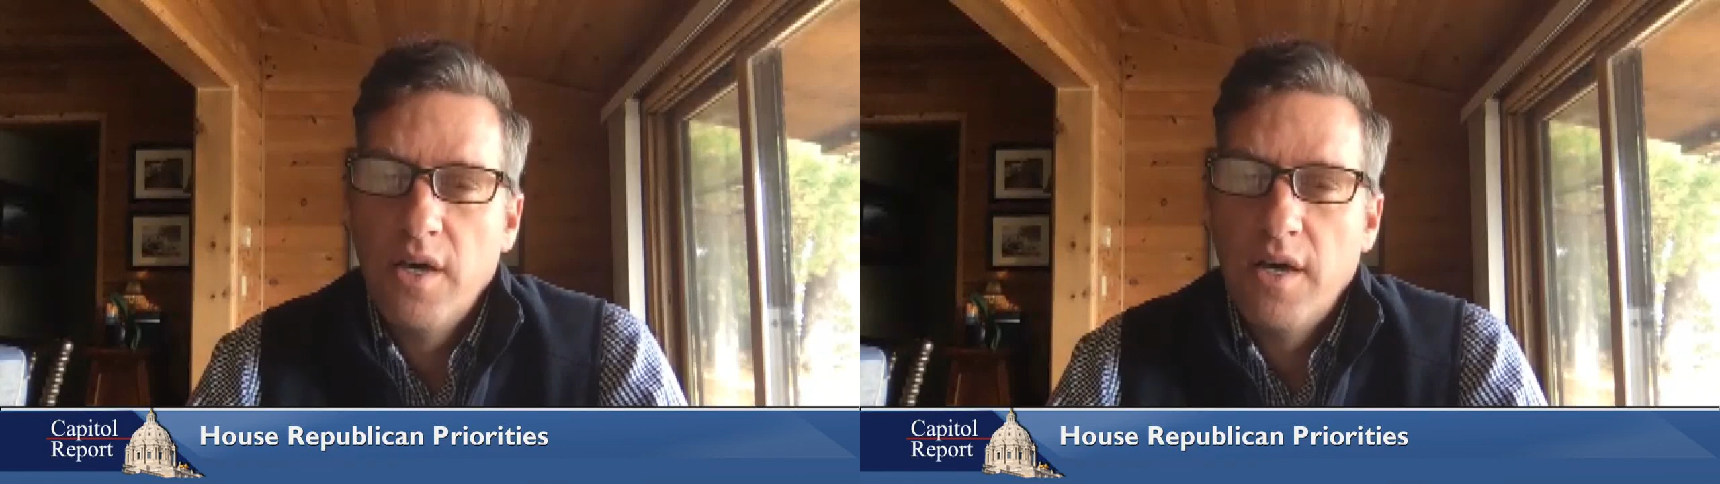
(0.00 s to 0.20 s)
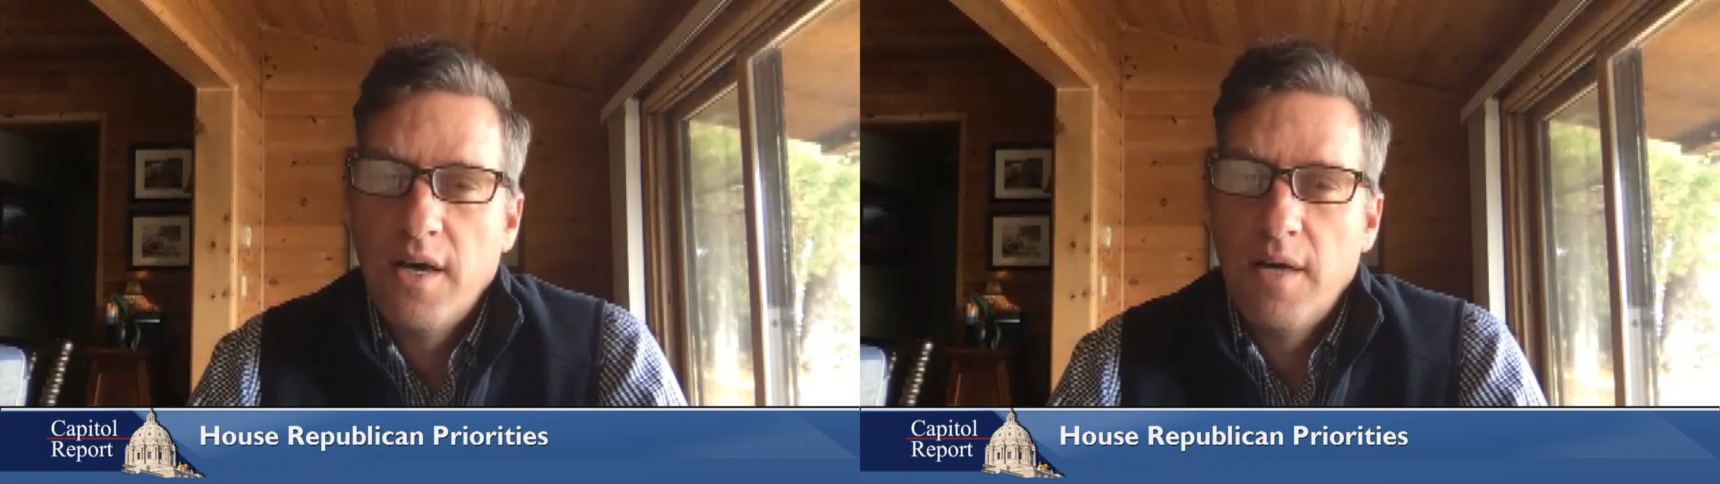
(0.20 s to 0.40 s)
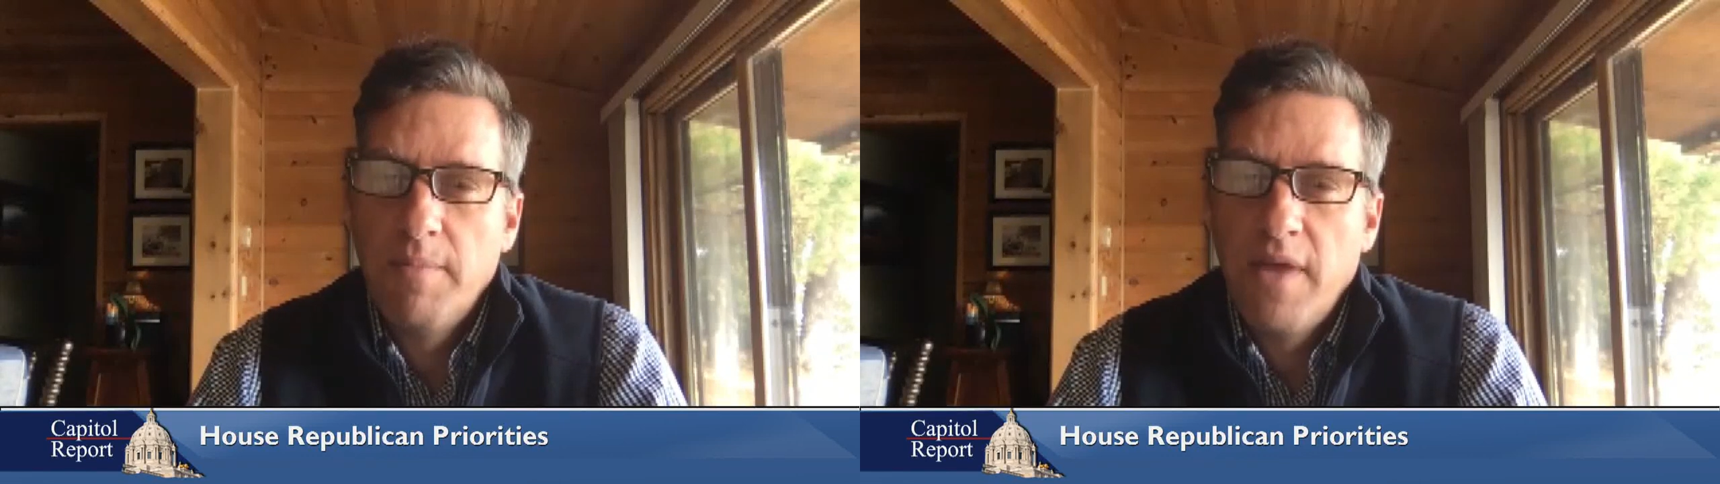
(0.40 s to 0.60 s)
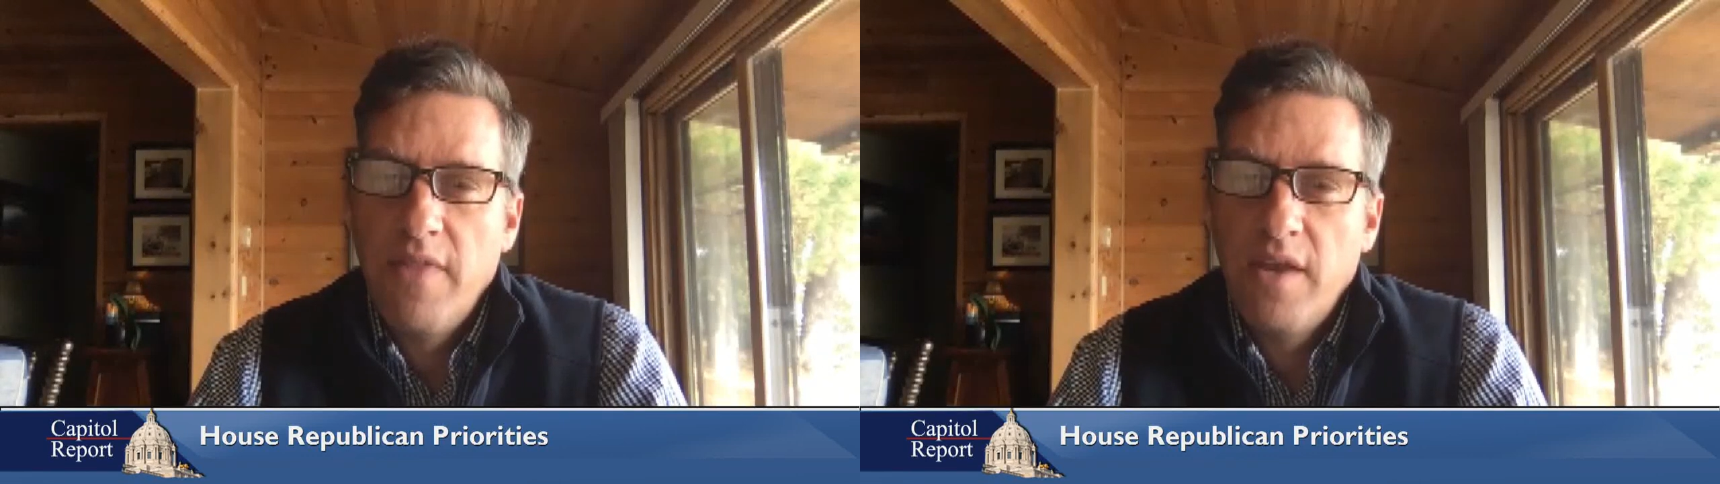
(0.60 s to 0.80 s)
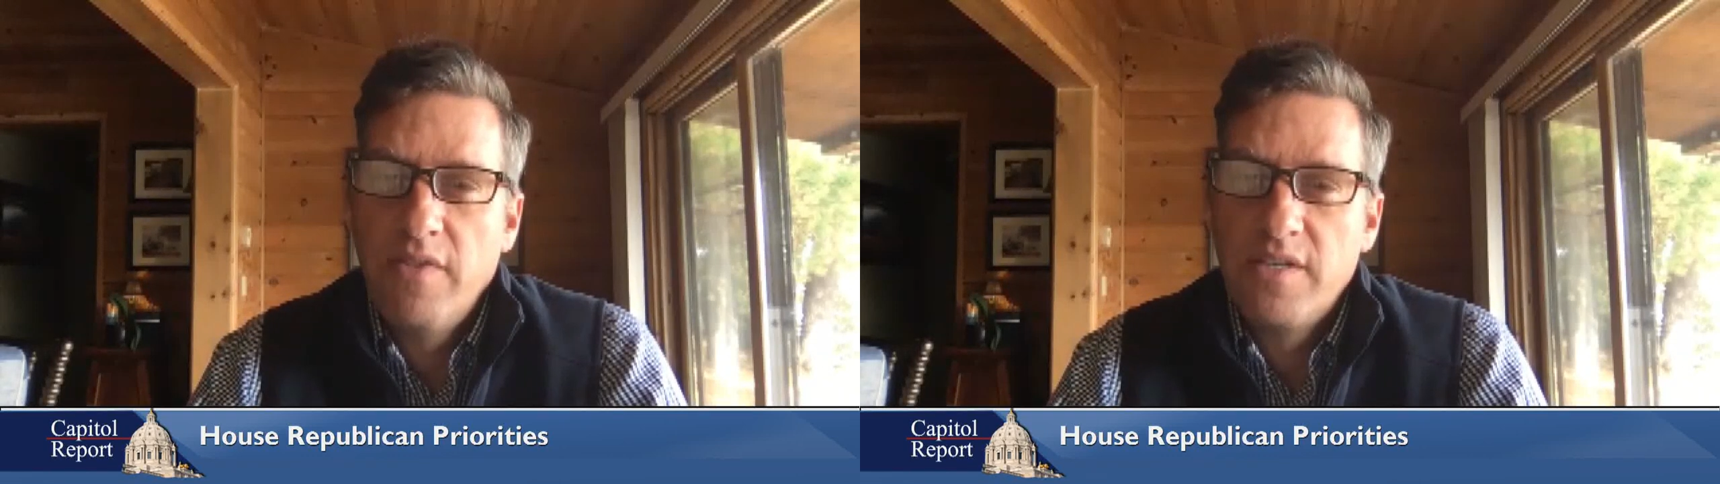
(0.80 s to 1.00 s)
Um, and
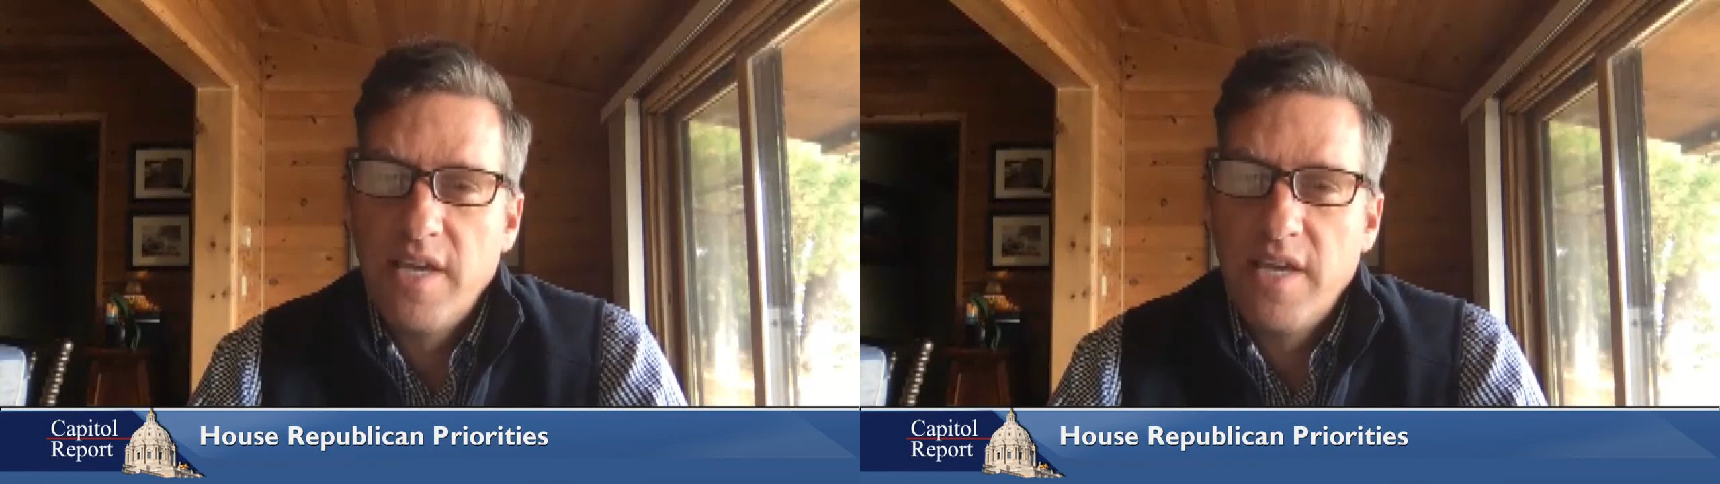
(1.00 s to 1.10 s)
then in the